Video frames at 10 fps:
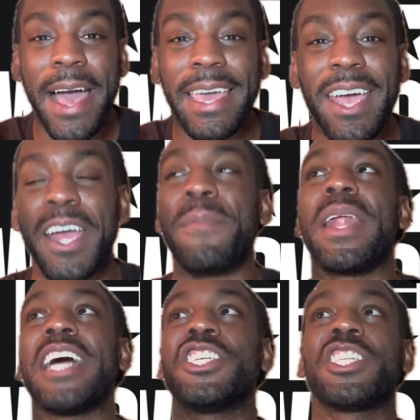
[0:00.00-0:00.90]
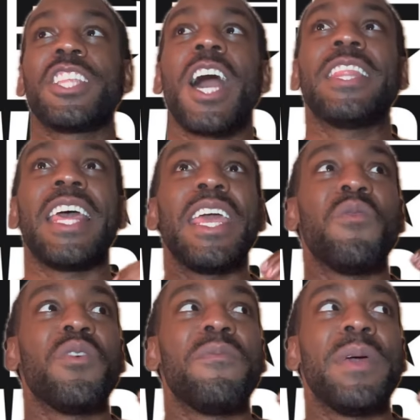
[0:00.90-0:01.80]
Carey, but I just thought that it
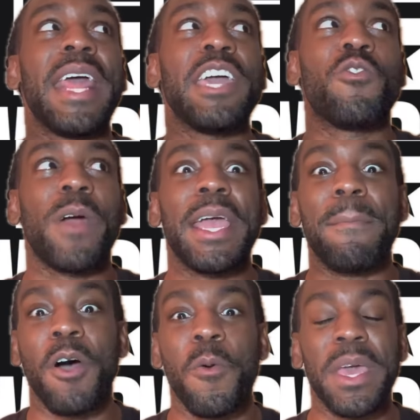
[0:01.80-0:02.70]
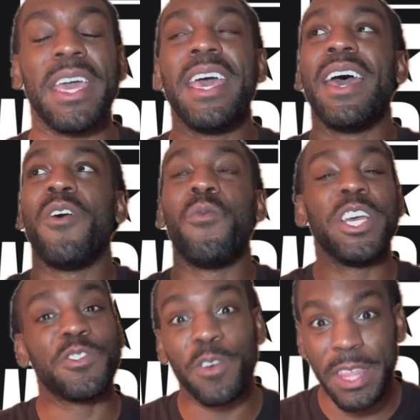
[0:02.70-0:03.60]
would have been a great moment.
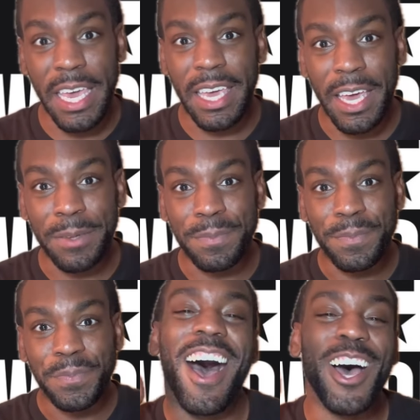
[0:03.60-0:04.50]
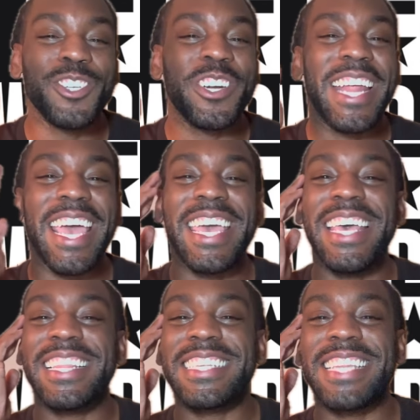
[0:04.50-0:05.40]
Wishful thinking. Andra Day
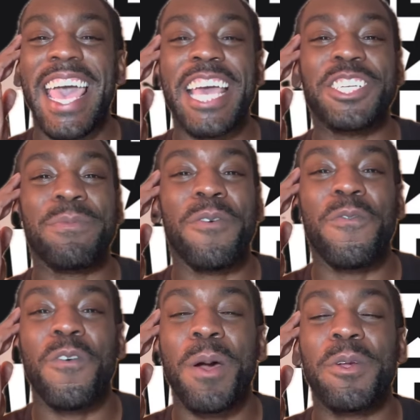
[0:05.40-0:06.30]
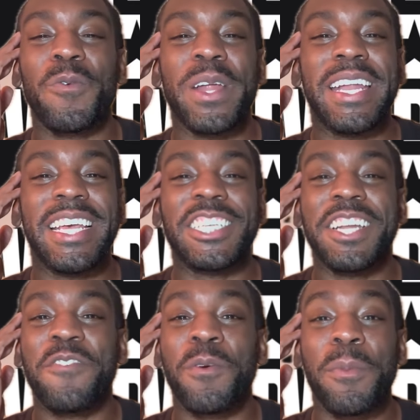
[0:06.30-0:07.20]
hit the stage and performed a rendition
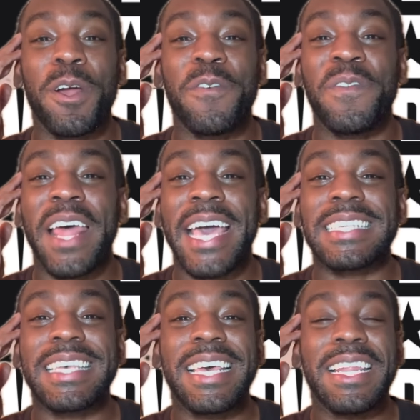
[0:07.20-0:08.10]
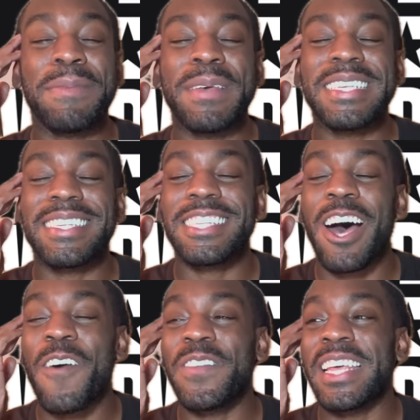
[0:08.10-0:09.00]
of Roberta Flack's Killing Me
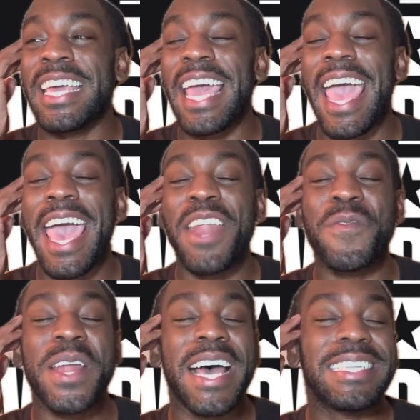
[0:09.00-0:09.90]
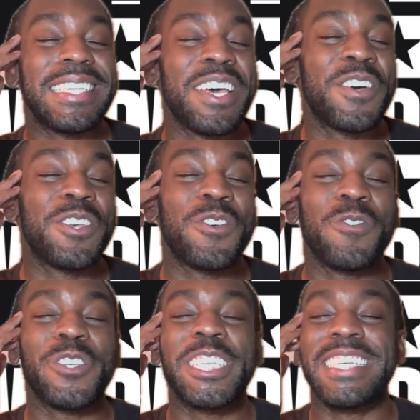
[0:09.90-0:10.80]
Softly. And when I tell you,
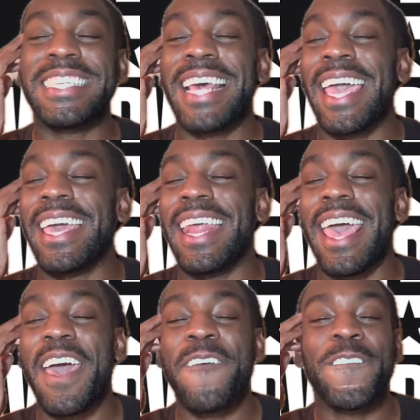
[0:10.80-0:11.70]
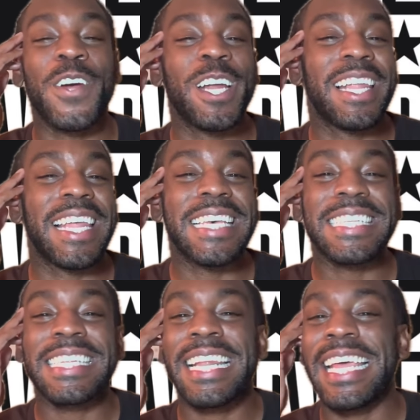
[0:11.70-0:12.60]
she sang it
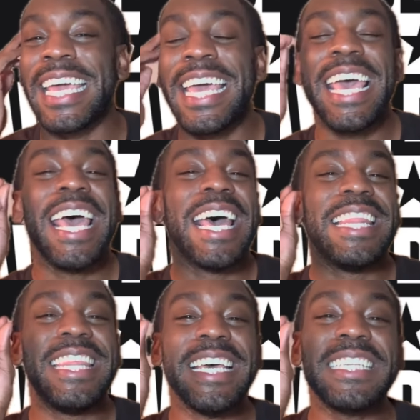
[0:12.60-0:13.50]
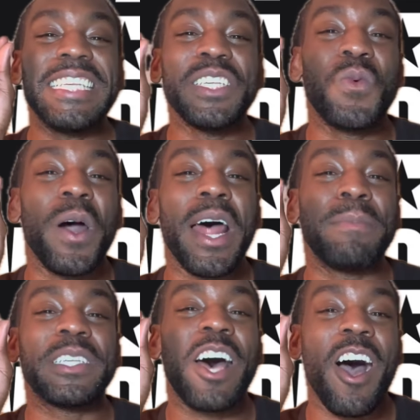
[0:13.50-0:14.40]
effortlessly. This is what I'm
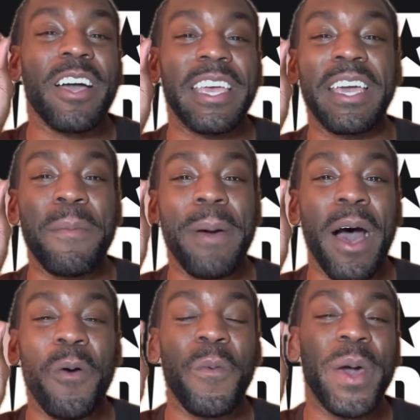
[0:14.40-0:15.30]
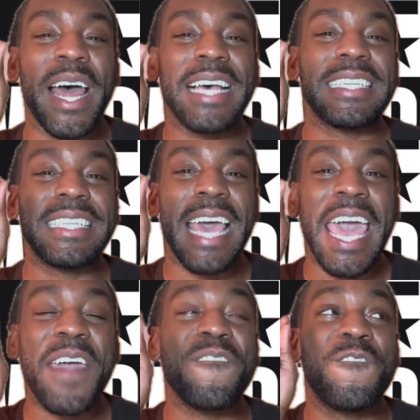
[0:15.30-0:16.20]
talking about when I
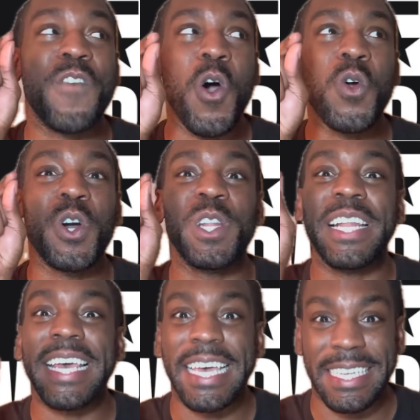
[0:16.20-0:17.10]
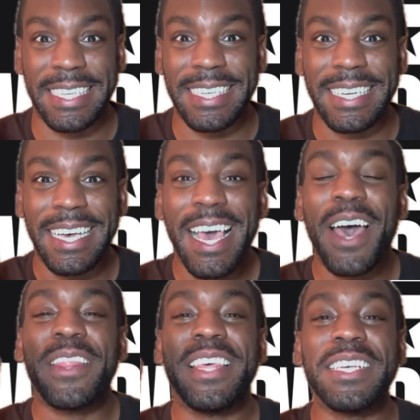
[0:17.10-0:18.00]
say vocalist.
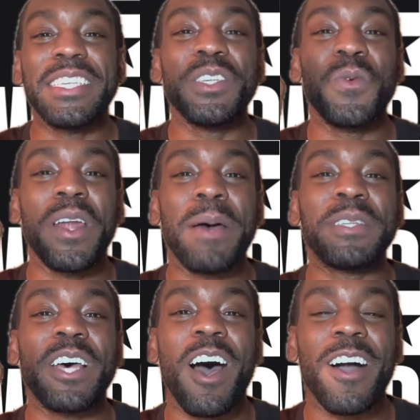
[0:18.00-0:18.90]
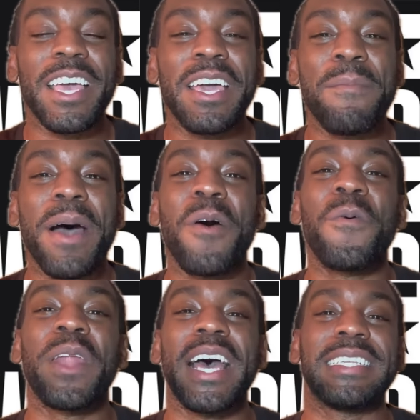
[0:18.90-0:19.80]
This is what I'm talking about
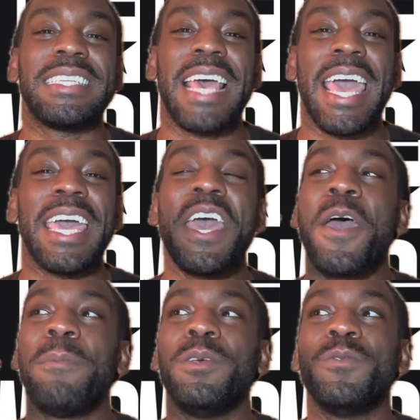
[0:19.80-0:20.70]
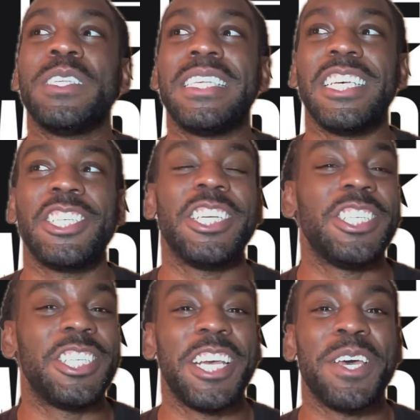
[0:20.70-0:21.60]
when I say
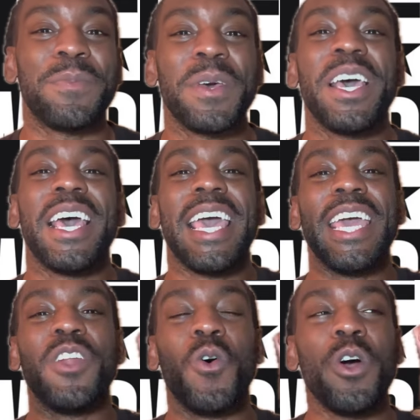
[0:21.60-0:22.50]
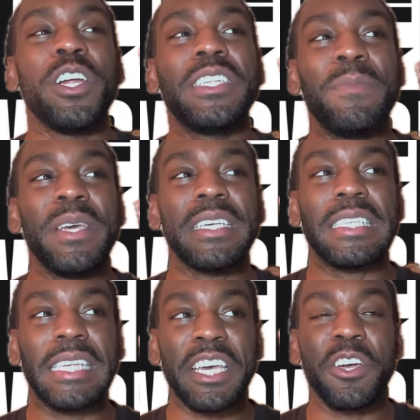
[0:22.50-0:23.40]
musicianship. In order to be a
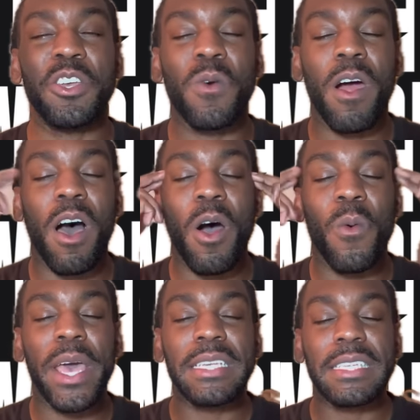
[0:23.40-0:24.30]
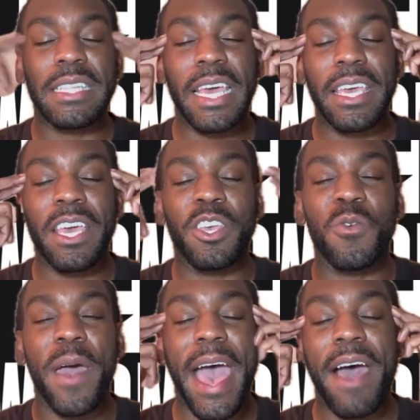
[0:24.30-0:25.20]
singer, you are always thinking. You
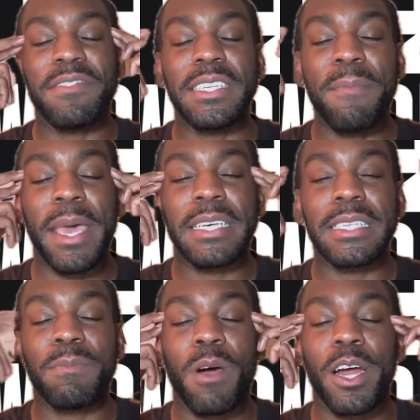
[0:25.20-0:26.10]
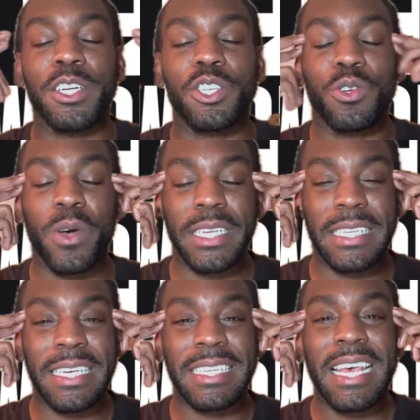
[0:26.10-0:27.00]
have to make smart
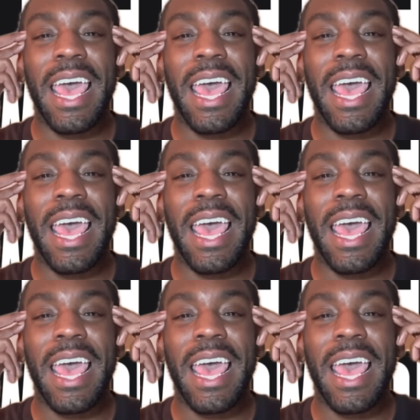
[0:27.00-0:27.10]
choices.